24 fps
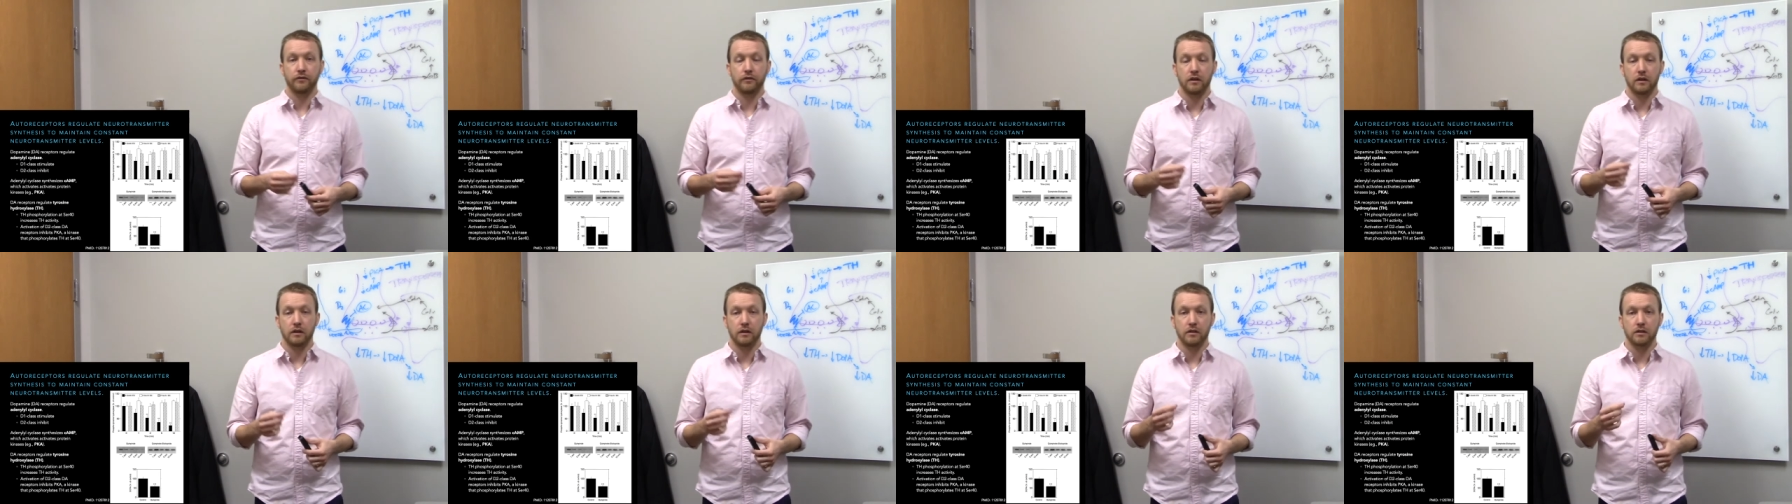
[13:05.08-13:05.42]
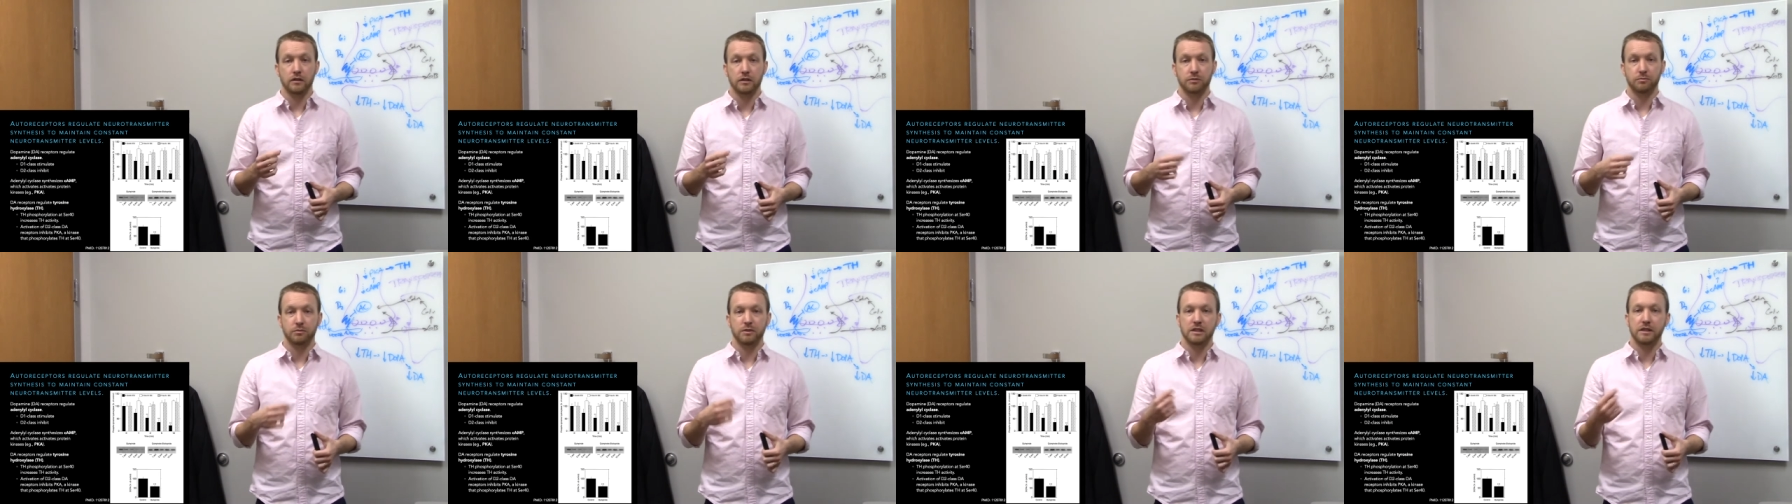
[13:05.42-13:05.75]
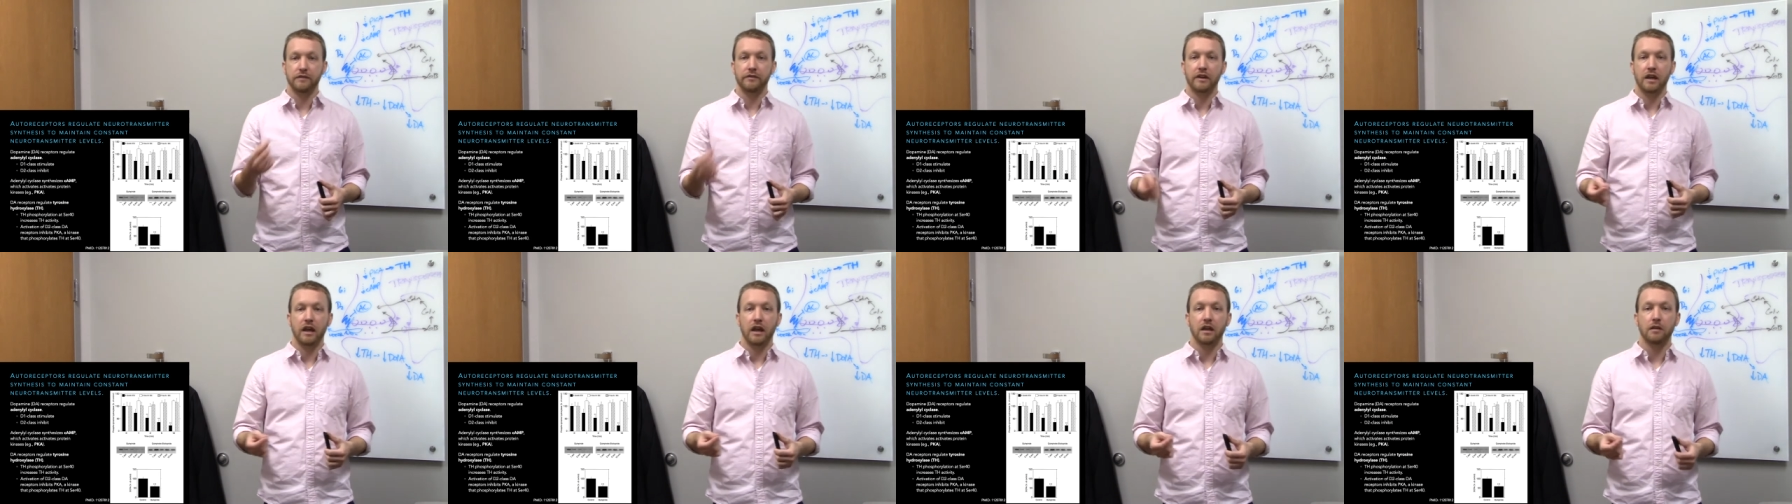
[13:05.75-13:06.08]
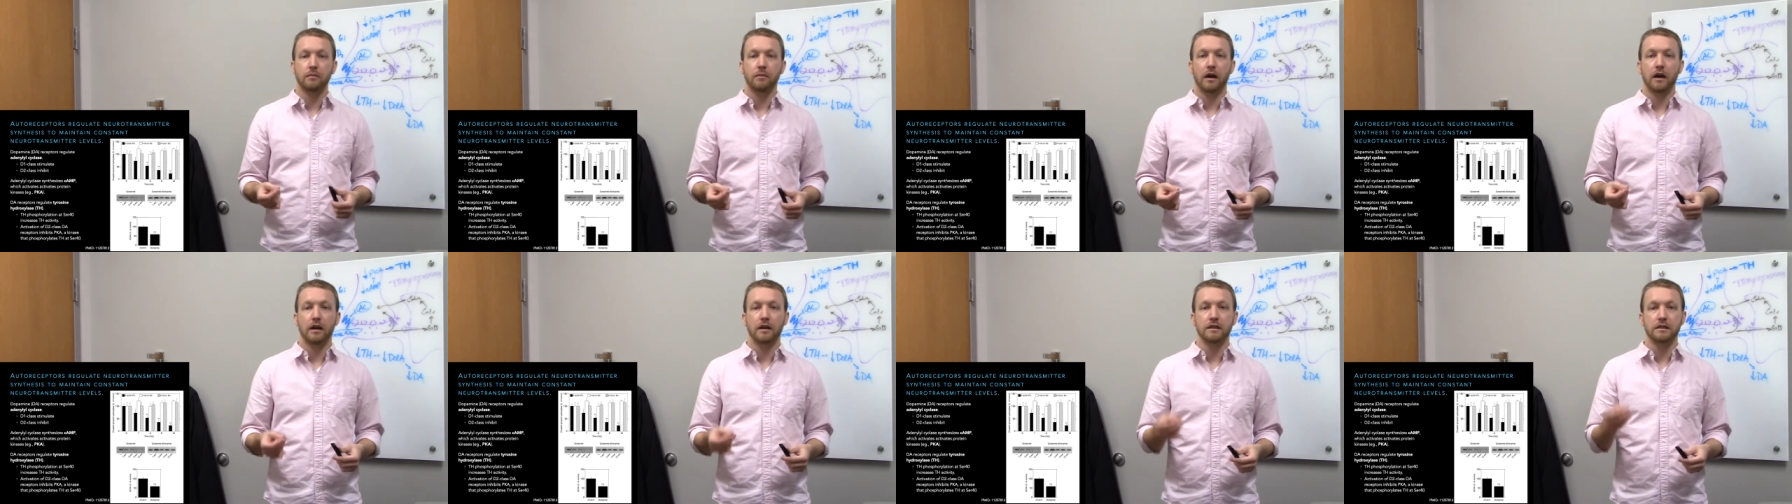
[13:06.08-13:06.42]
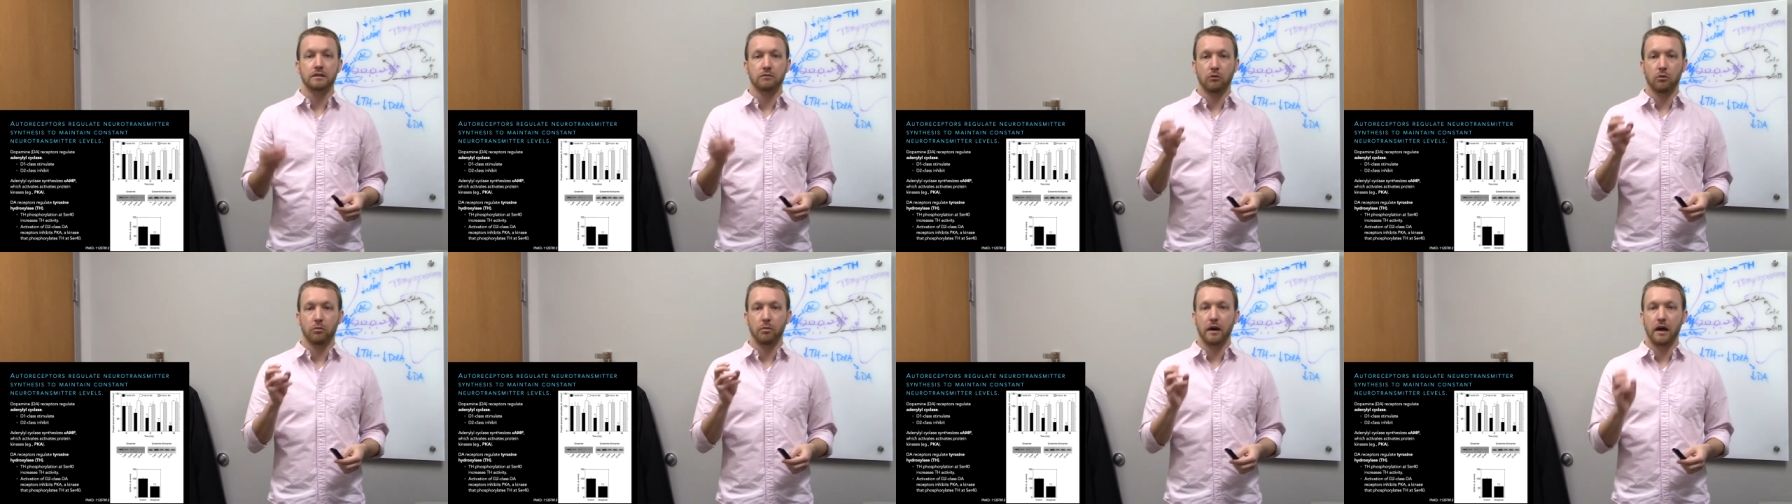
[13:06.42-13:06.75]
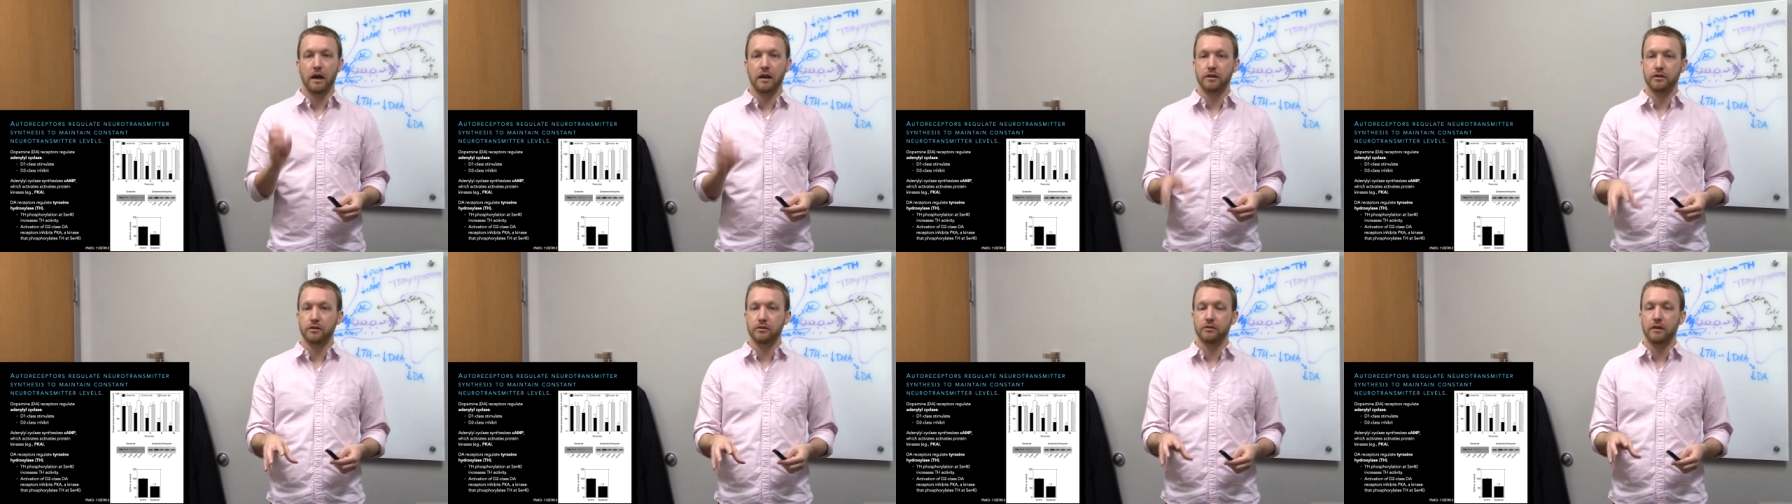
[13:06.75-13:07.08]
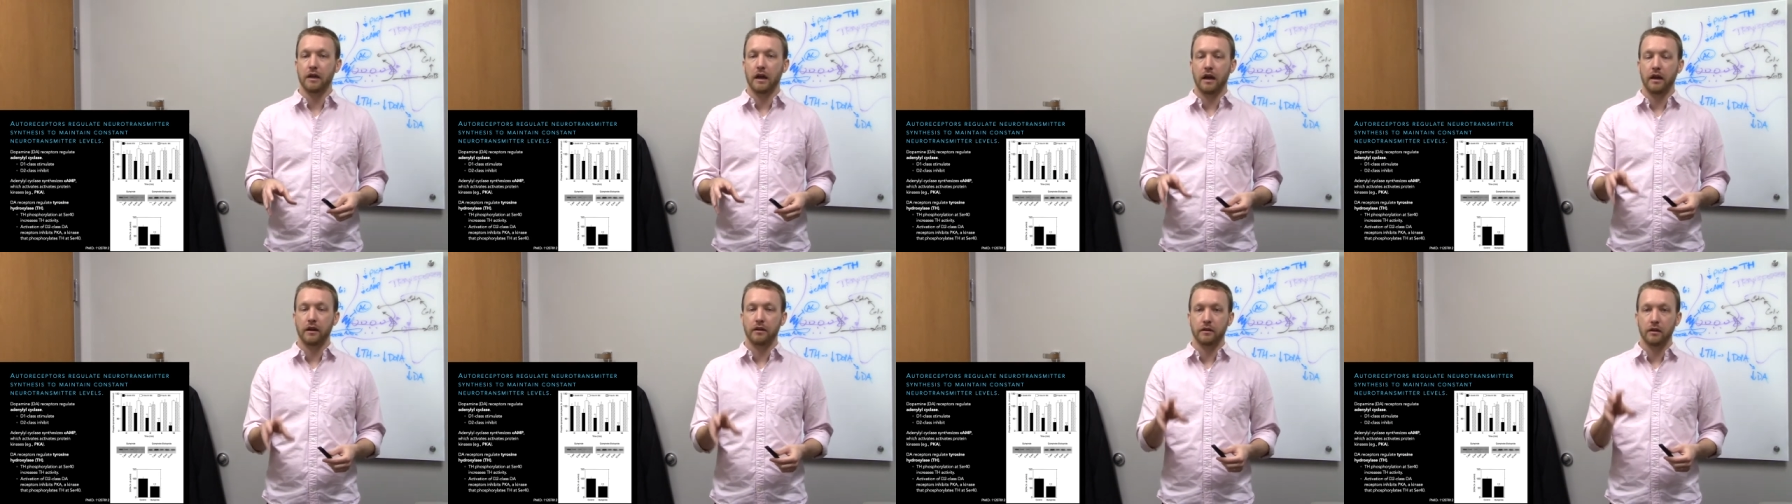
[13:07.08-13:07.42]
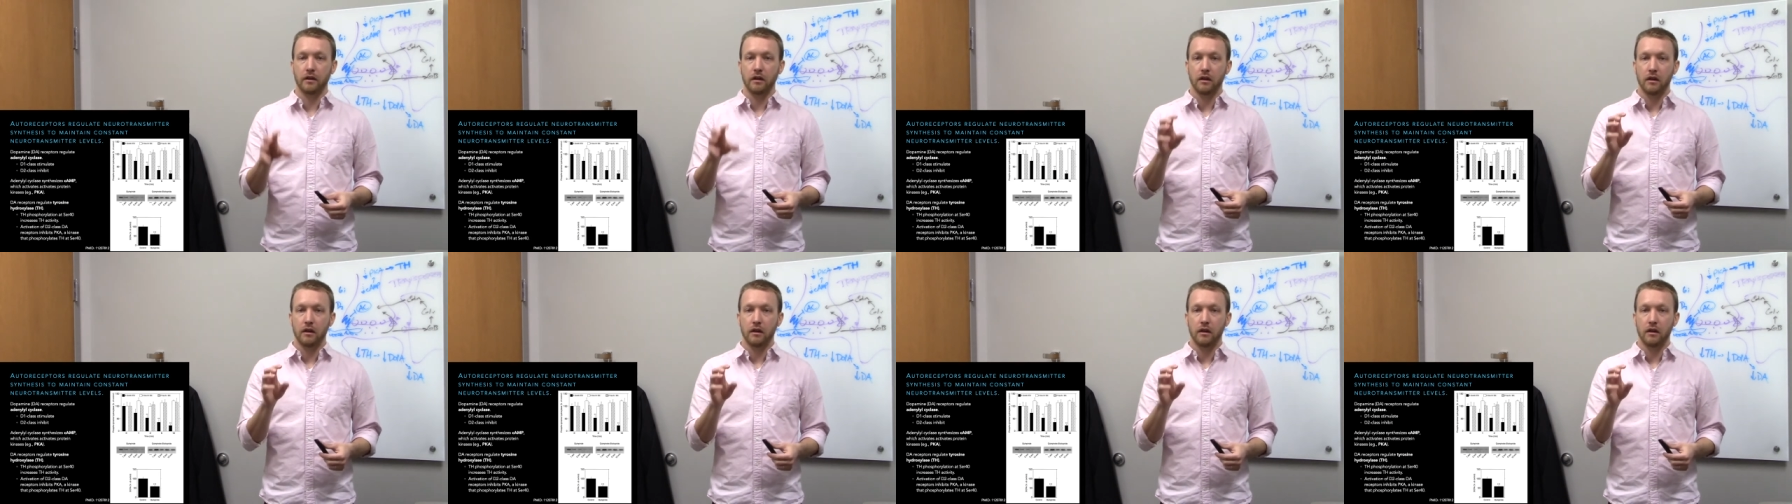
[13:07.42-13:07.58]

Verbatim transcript: uh, specific antibodies that will bind to that